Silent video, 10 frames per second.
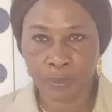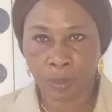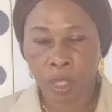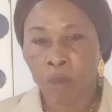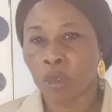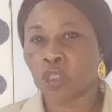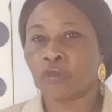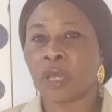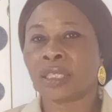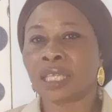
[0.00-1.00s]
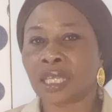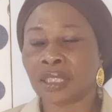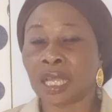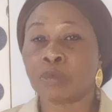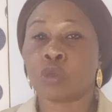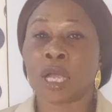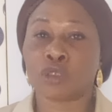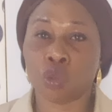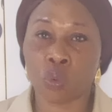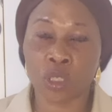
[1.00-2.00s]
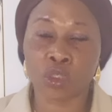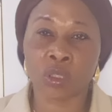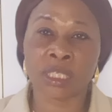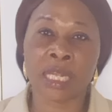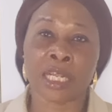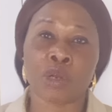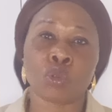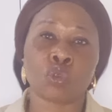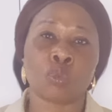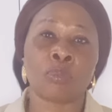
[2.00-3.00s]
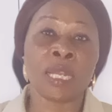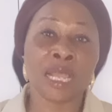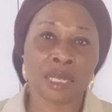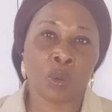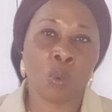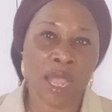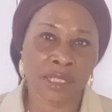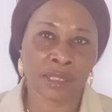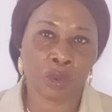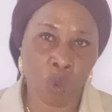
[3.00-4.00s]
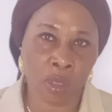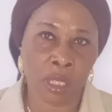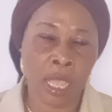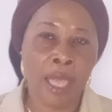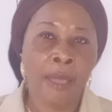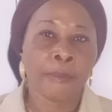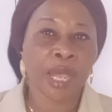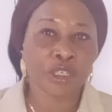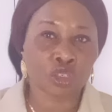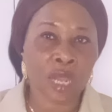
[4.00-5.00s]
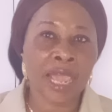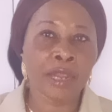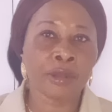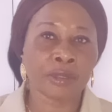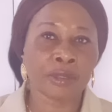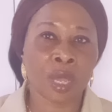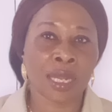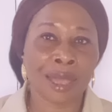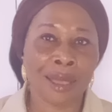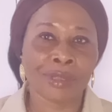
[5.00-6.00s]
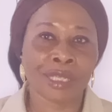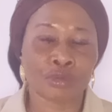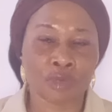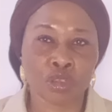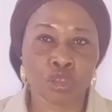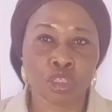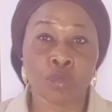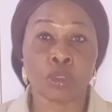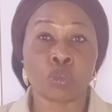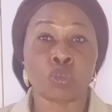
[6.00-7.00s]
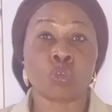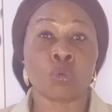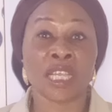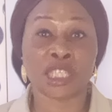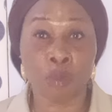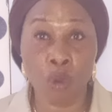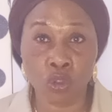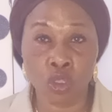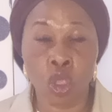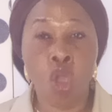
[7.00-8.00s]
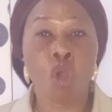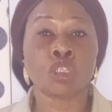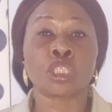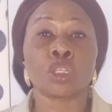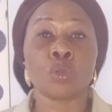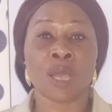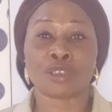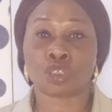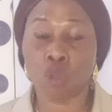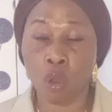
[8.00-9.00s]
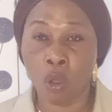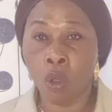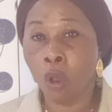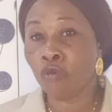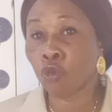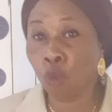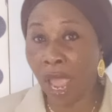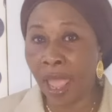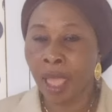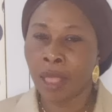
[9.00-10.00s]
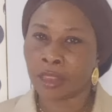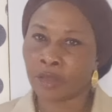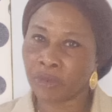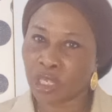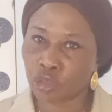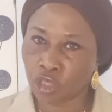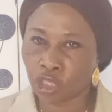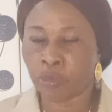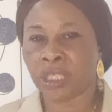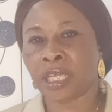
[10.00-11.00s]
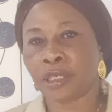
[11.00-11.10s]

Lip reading: But if you had taken time to ask your questions and then also play the wise one by trying not to allow that relationship to expose until you are sure of where the relationship is heading to.